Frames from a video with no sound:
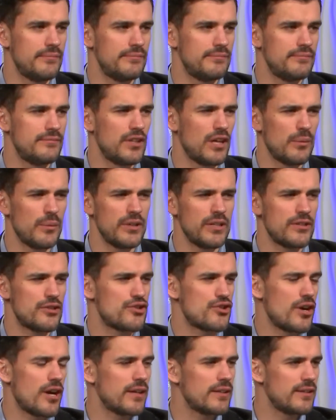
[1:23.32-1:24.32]
not really a
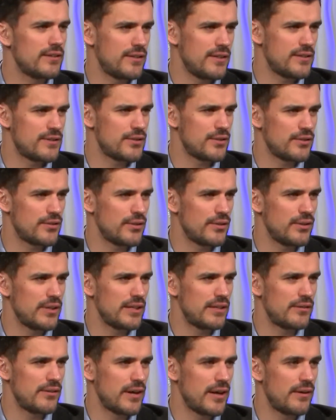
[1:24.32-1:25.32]
shock that they took the
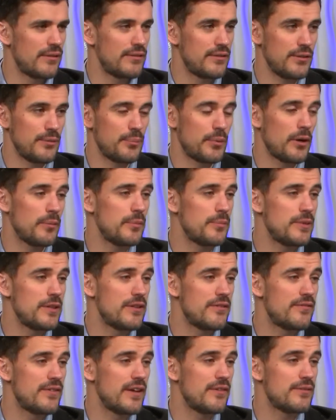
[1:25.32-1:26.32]
league crown. They'll probably be
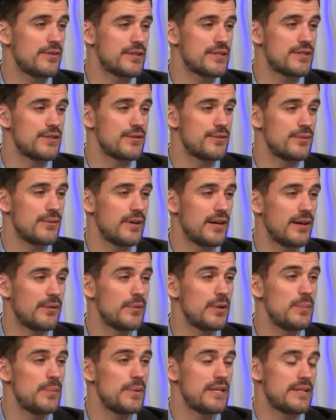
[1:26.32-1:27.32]
the favorite to
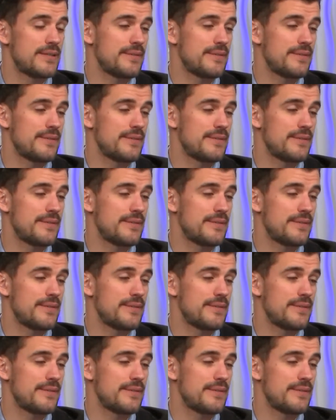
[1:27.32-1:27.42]
repeat.